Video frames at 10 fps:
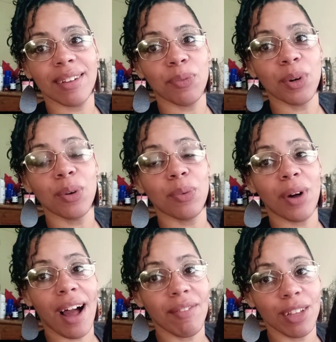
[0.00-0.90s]
we'll we'll
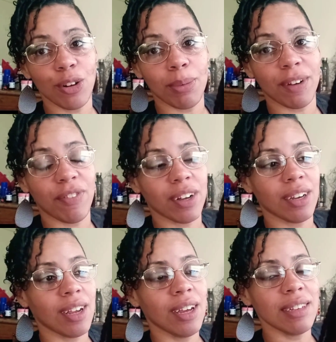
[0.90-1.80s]
have a little bit of fun.
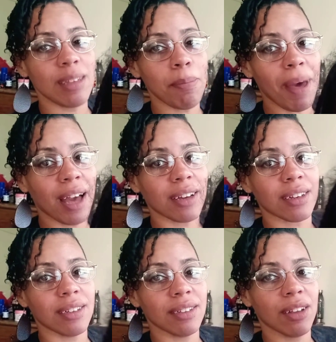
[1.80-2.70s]
Sit back.
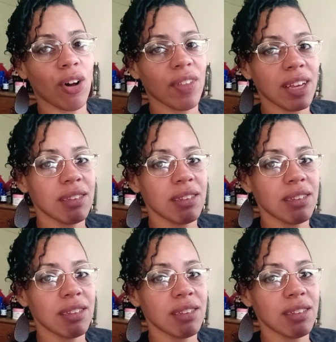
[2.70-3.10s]
All I can